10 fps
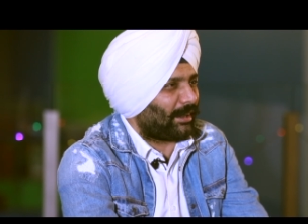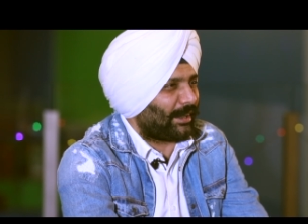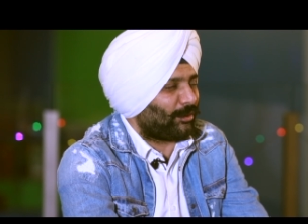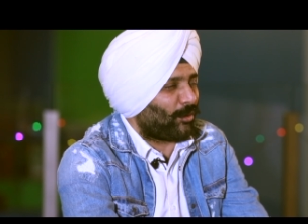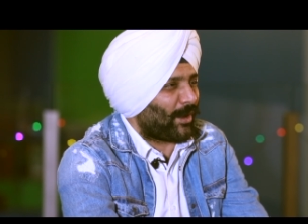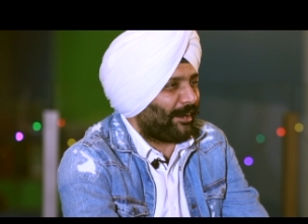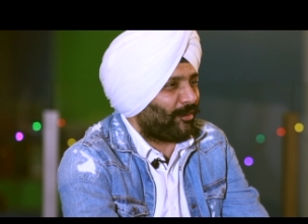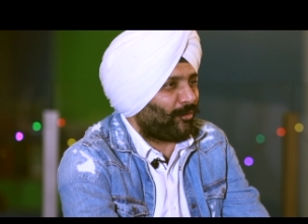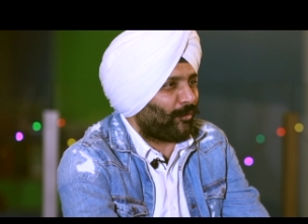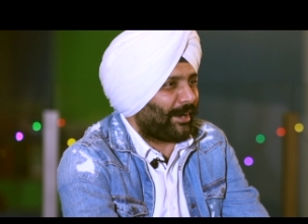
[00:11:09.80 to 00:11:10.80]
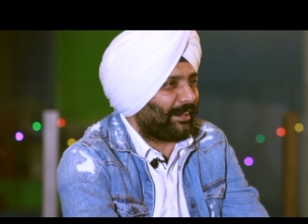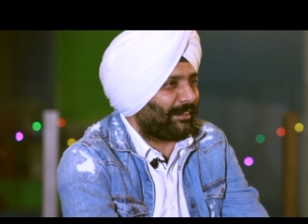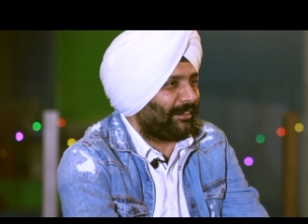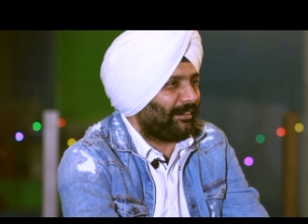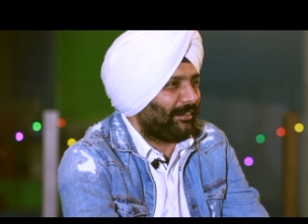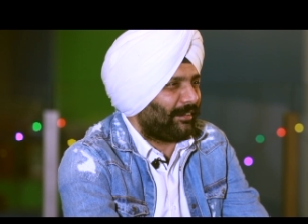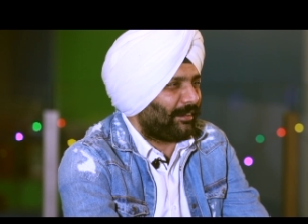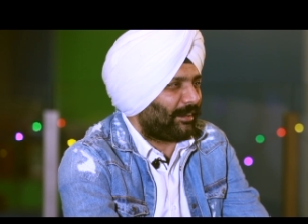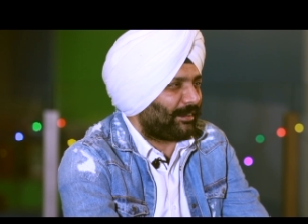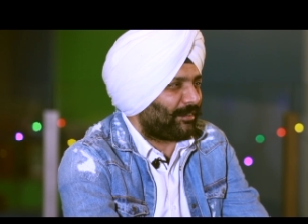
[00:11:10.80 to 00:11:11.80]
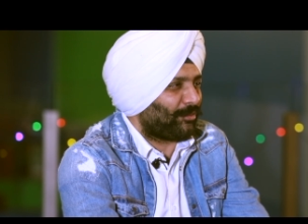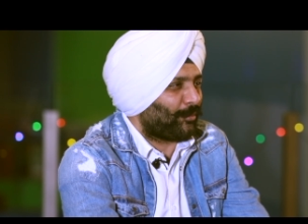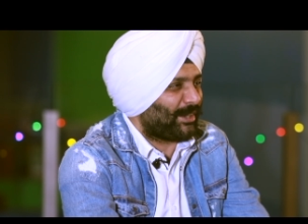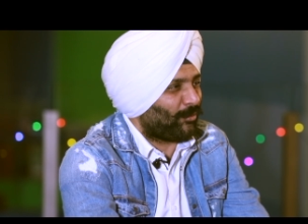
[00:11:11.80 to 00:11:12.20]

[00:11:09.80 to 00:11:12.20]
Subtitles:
the value of wedding. Yeah. I did so many